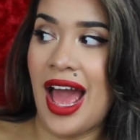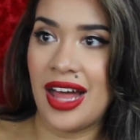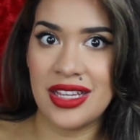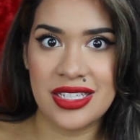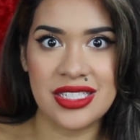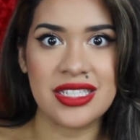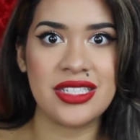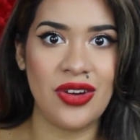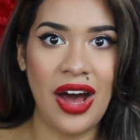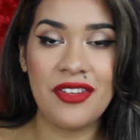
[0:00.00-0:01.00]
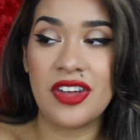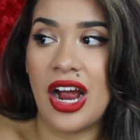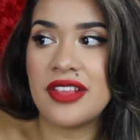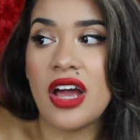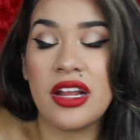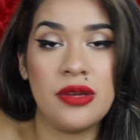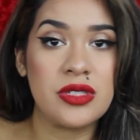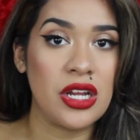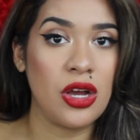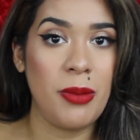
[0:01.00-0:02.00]
Alex is still out there. I thought he
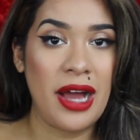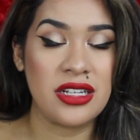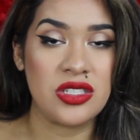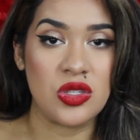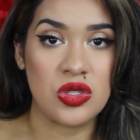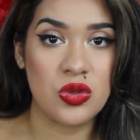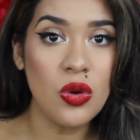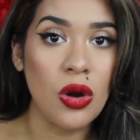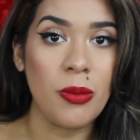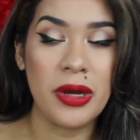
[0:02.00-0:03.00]
was gonna go back into the school,